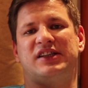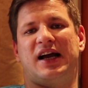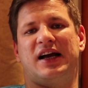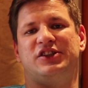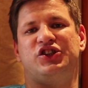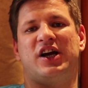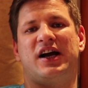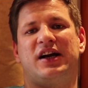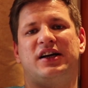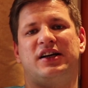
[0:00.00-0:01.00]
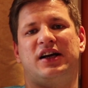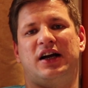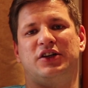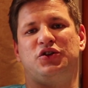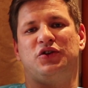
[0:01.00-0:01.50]

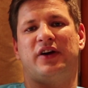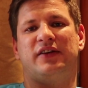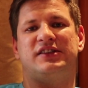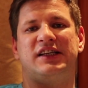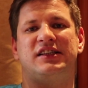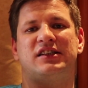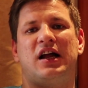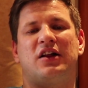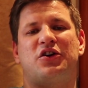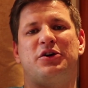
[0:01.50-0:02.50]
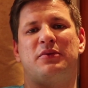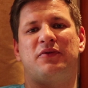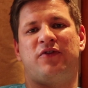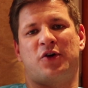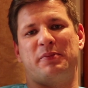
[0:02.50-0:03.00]
SHA-256
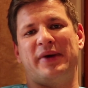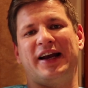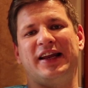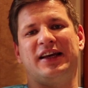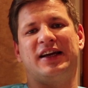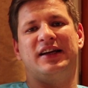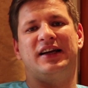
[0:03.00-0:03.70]
algorithm for mining,